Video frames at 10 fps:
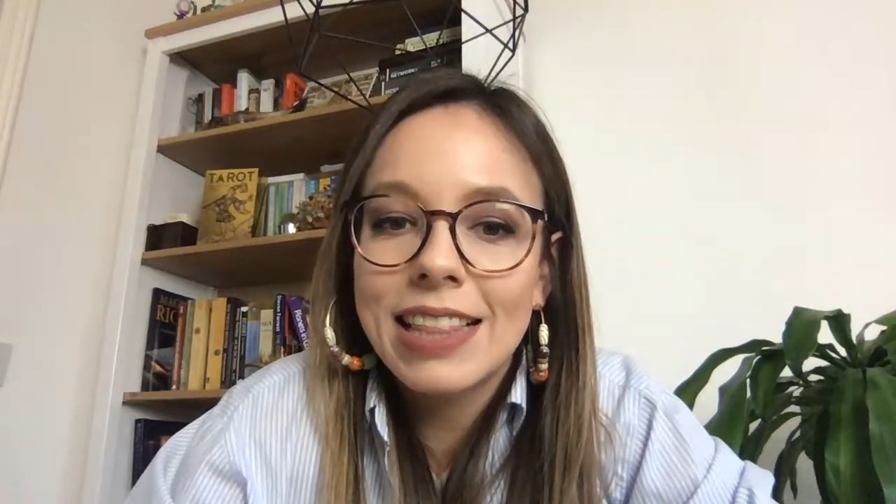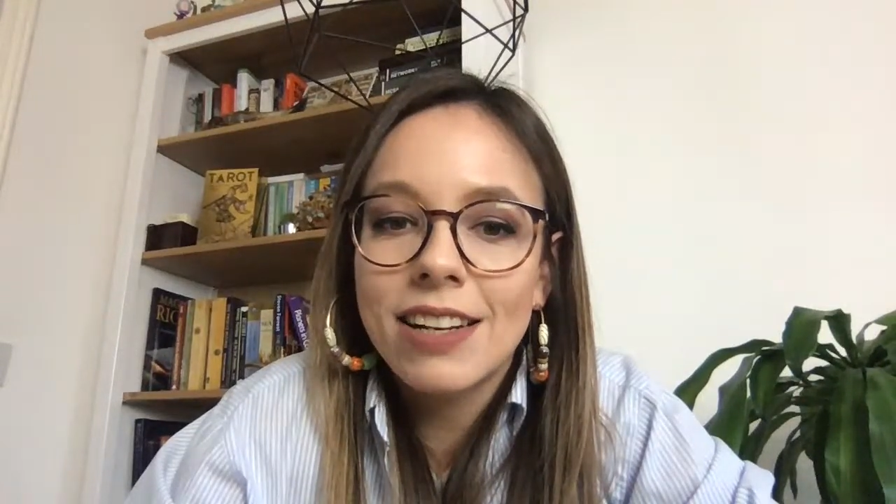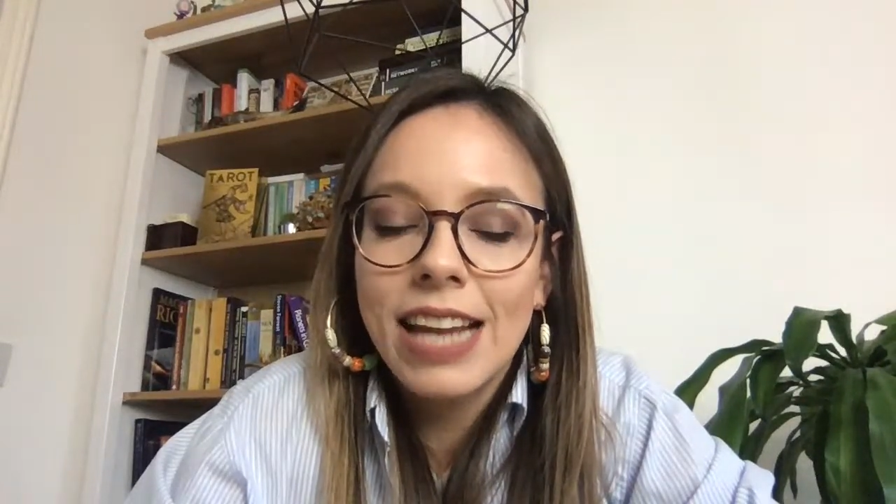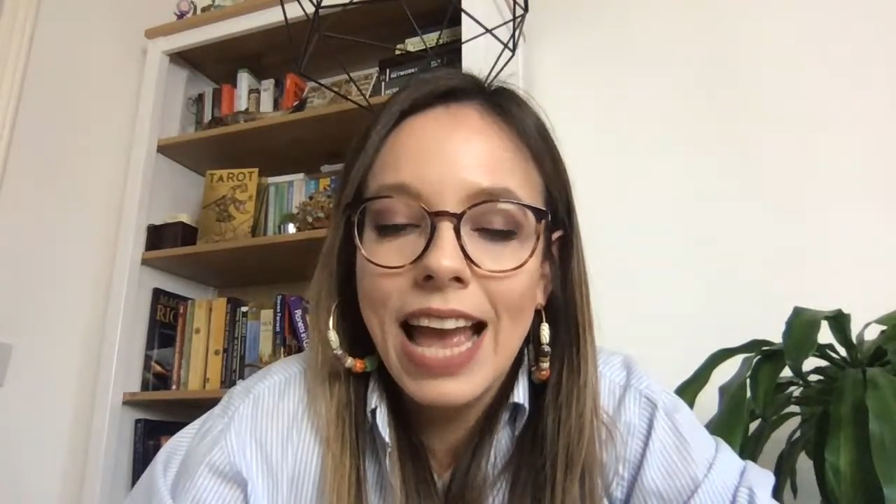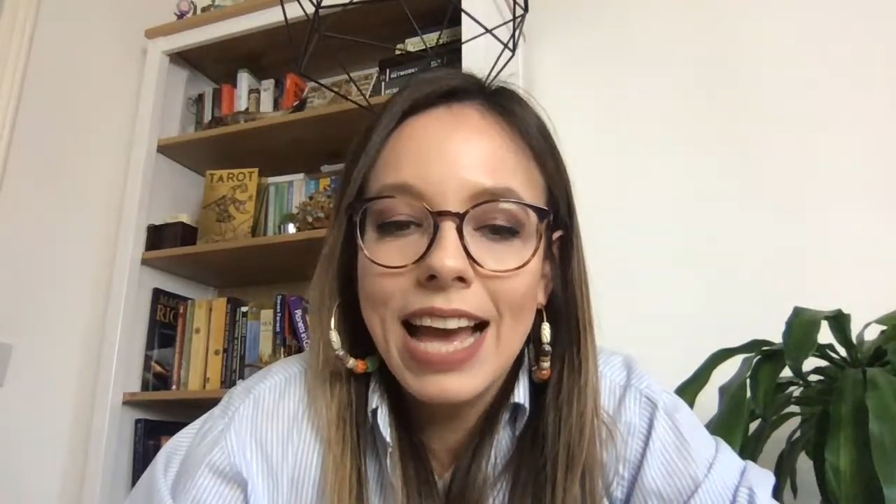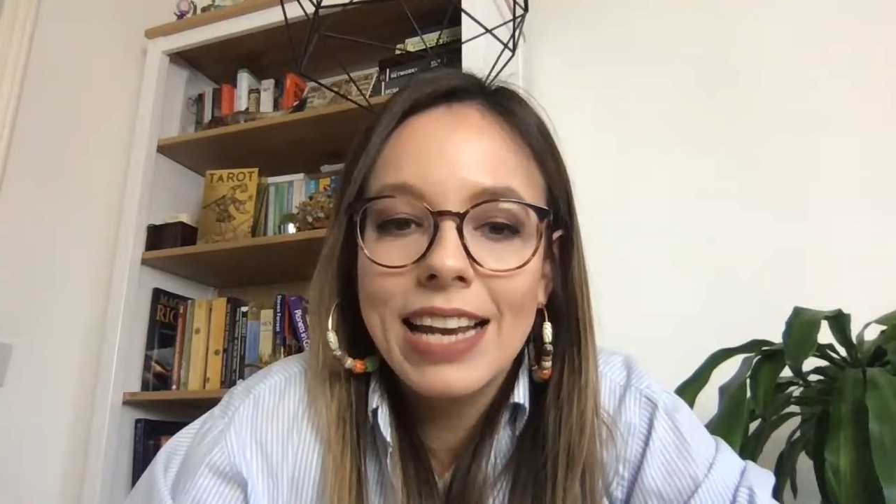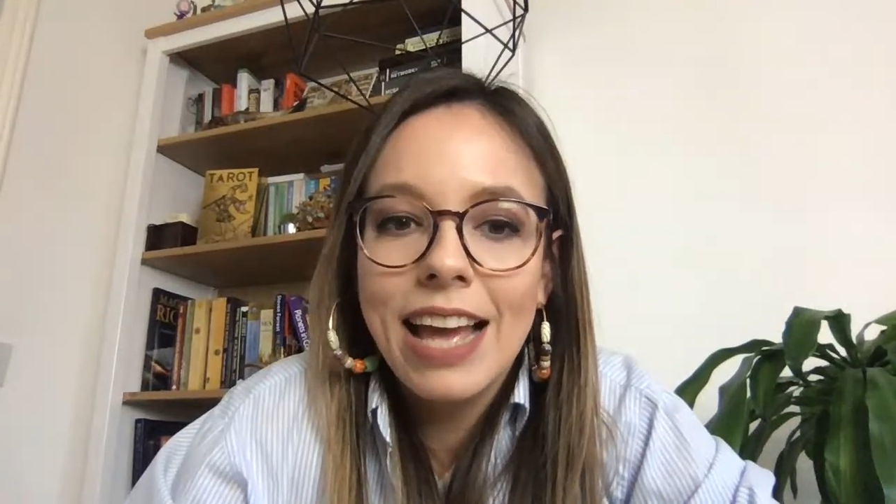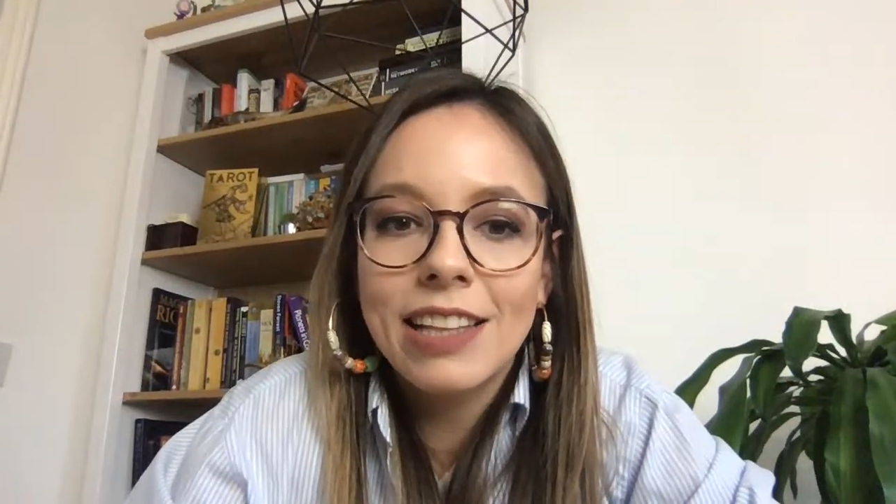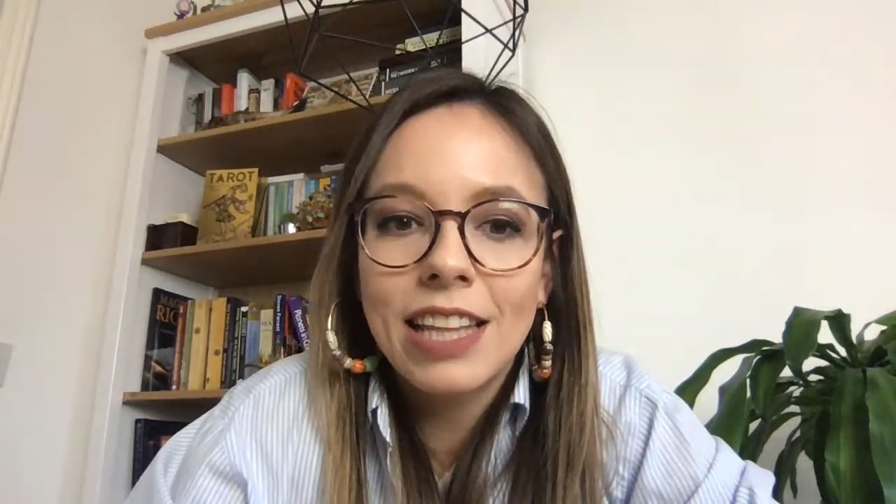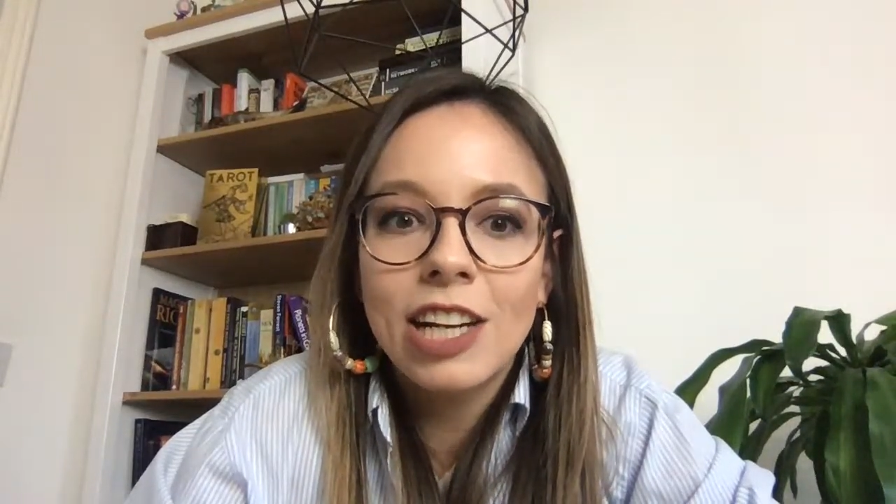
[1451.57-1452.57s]
There
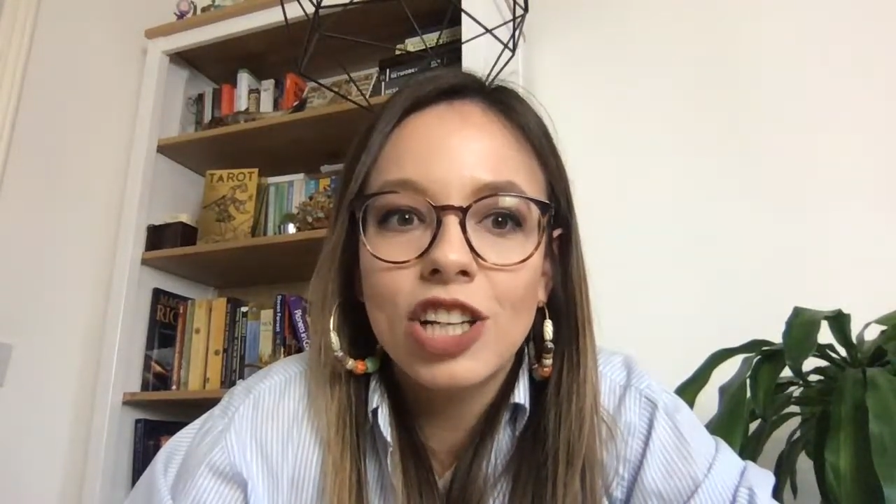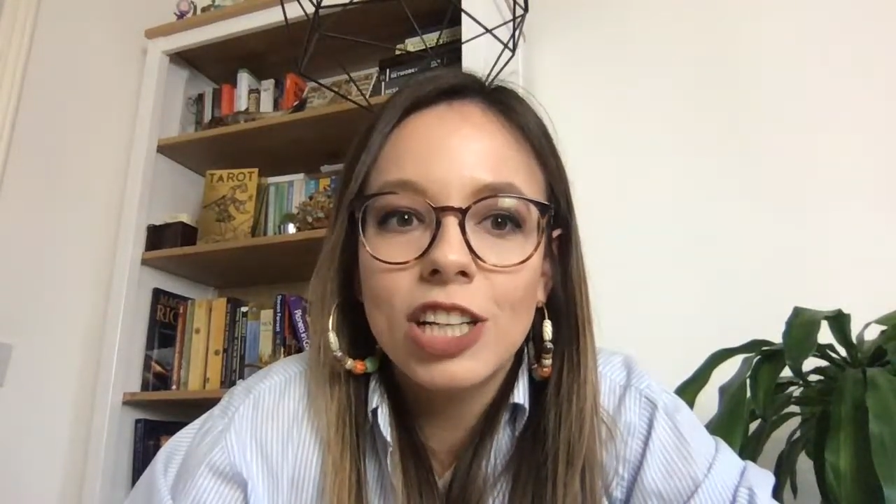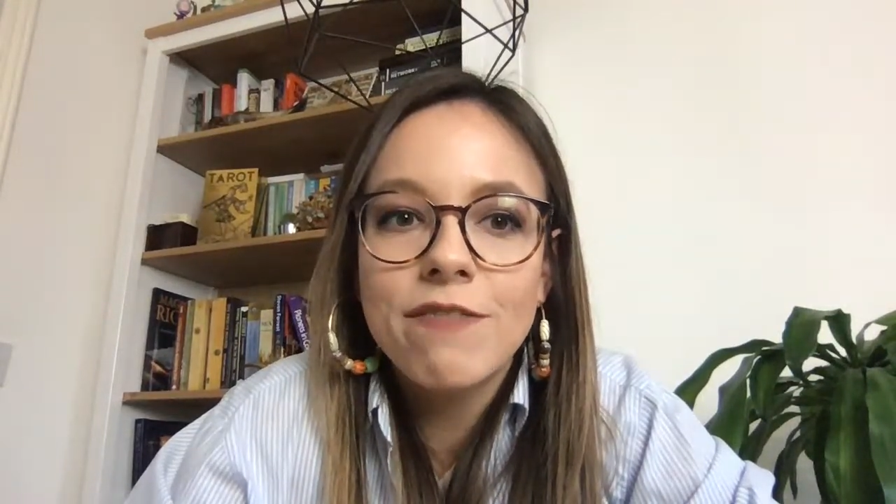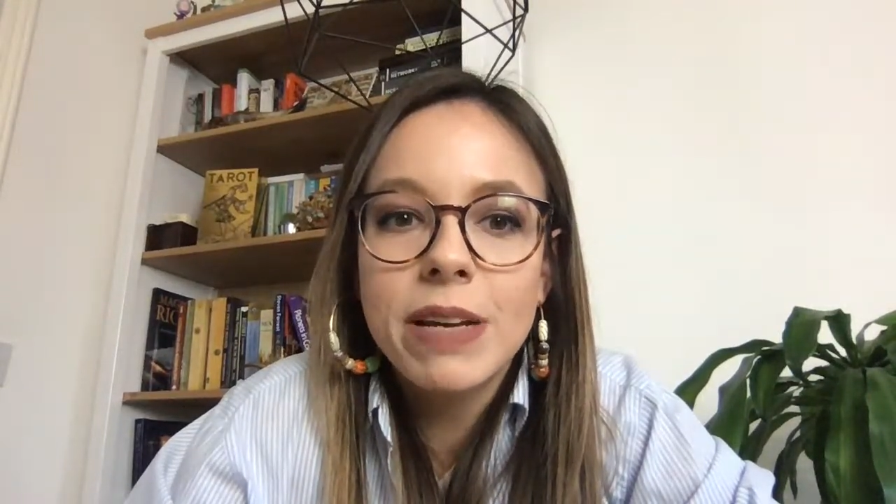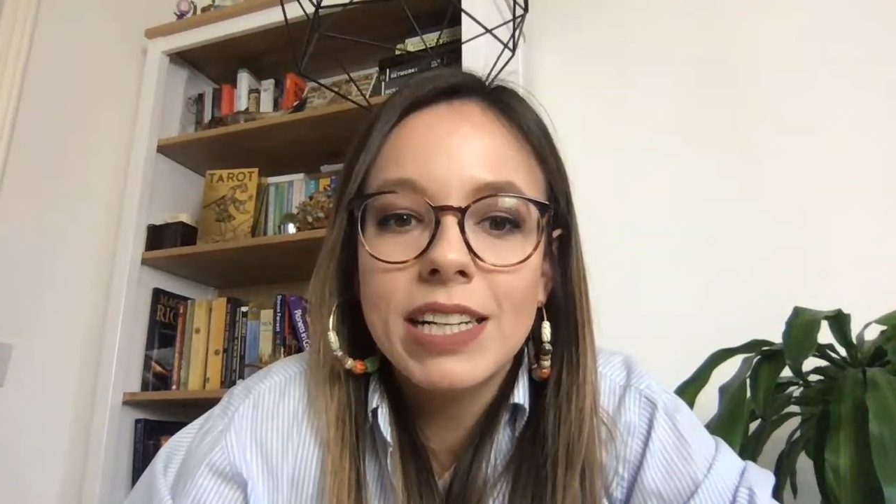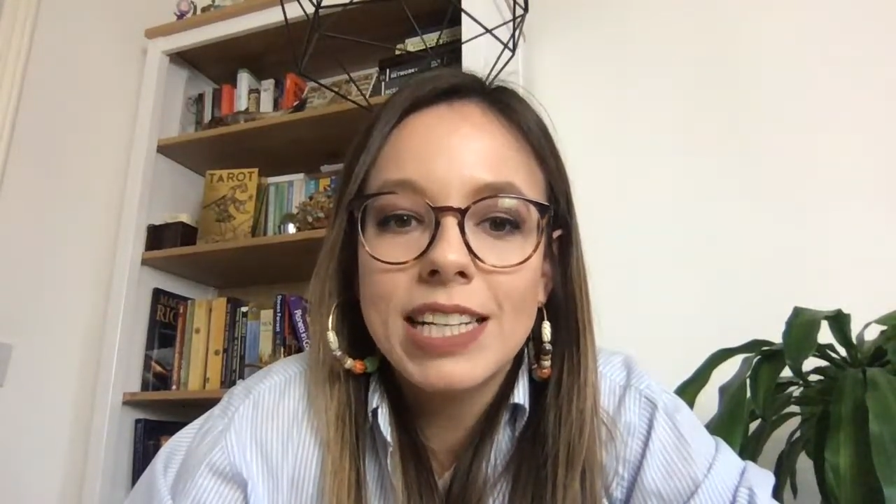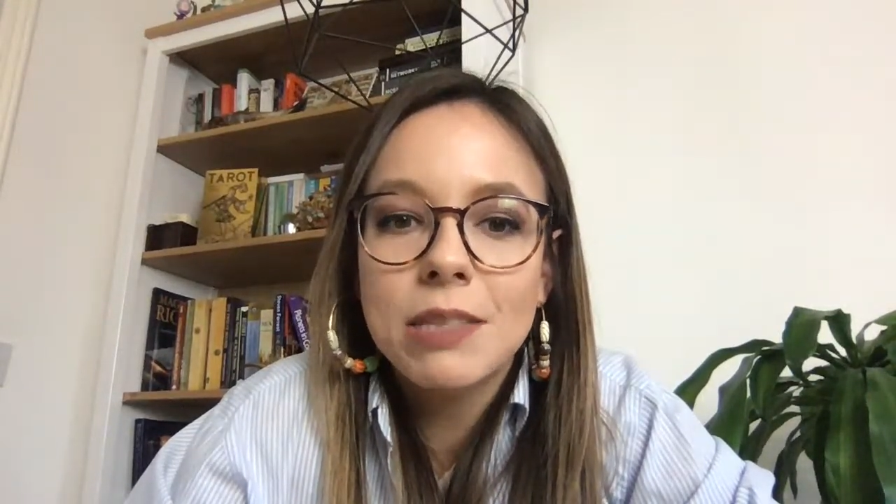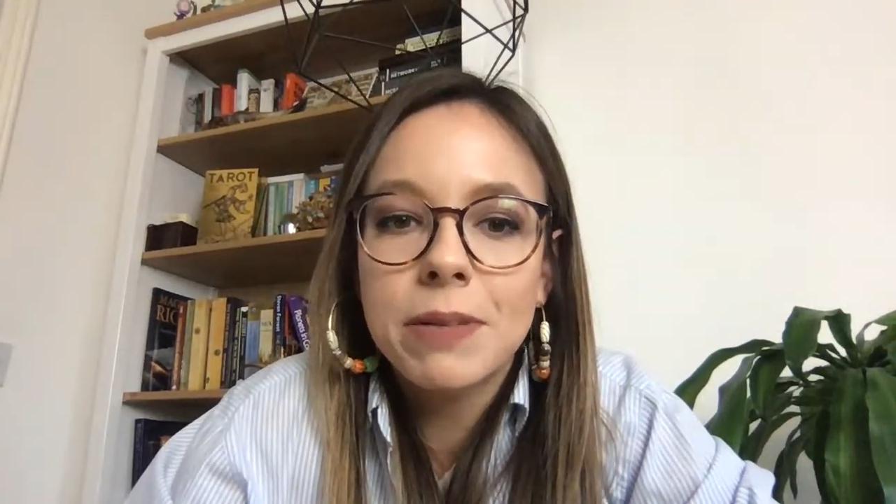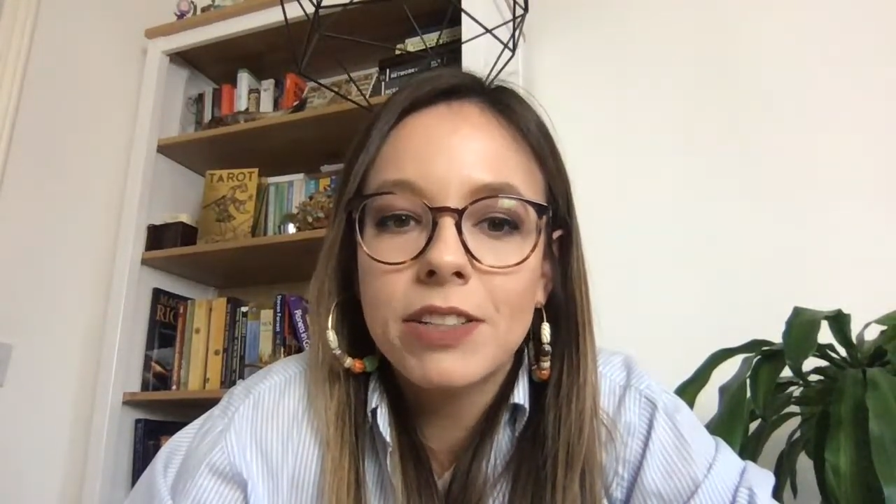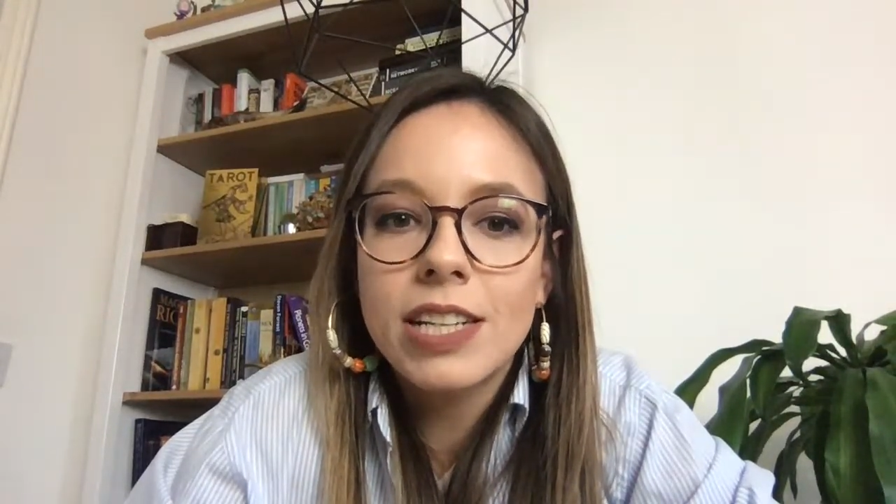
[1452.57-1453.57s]
could have been an
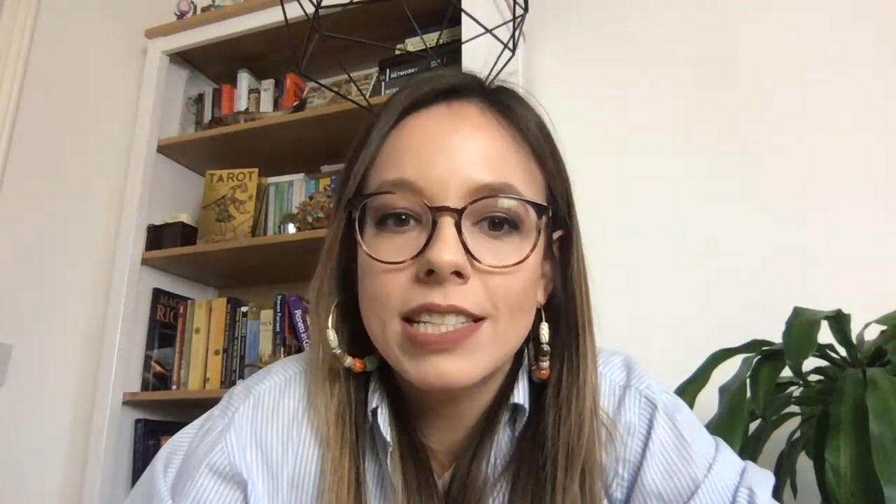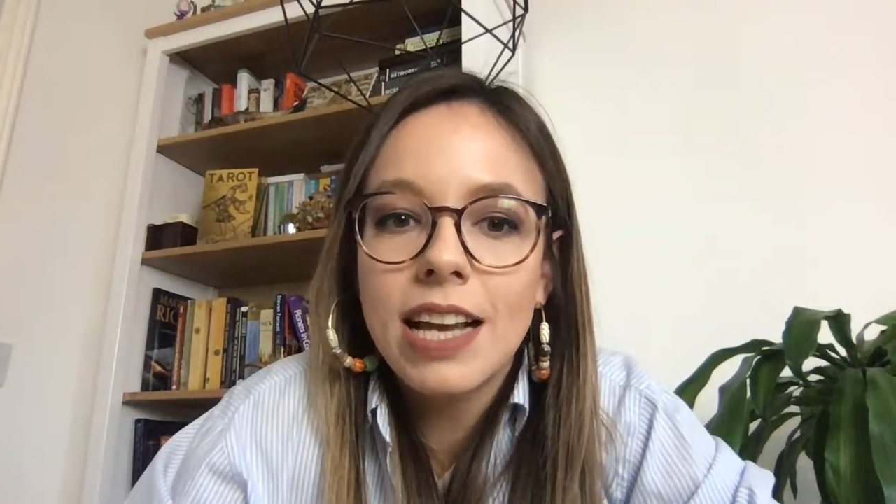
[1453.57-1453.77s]
experience